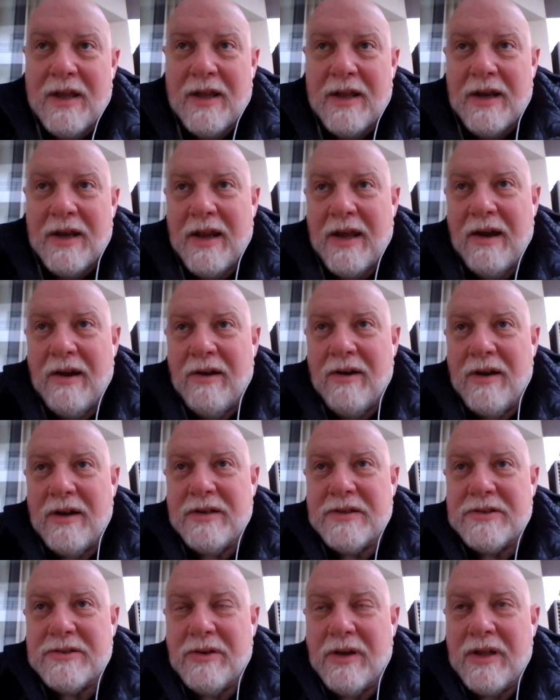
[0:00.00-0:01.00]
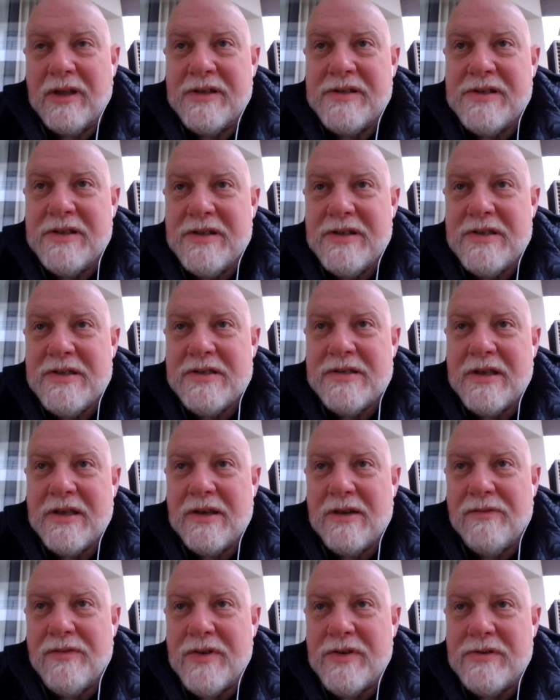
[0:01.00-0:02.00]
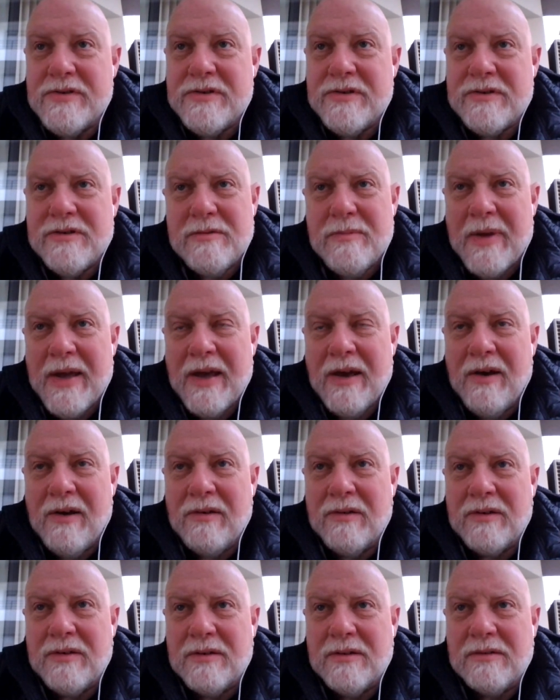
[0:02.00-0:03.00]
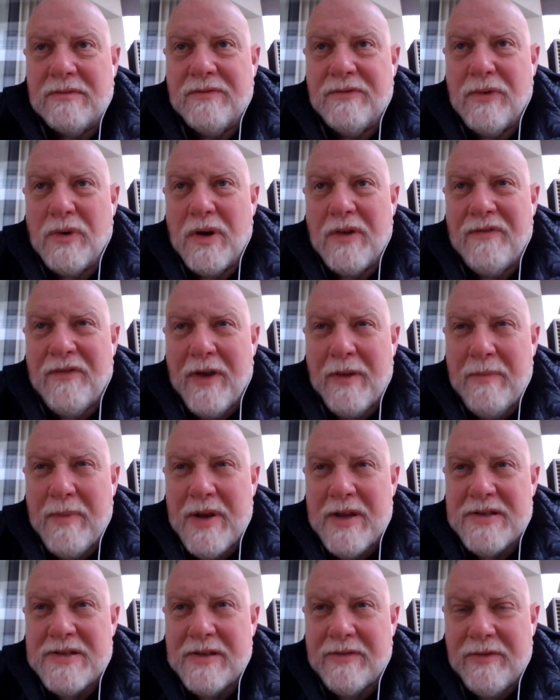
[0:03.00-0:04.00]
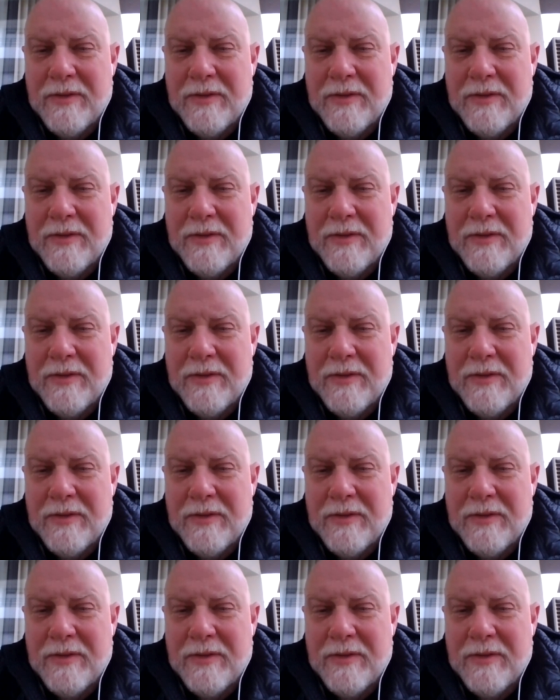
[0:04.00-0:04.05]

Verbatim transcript: Now, so I listened to these interviews. There's about forty-five minutes of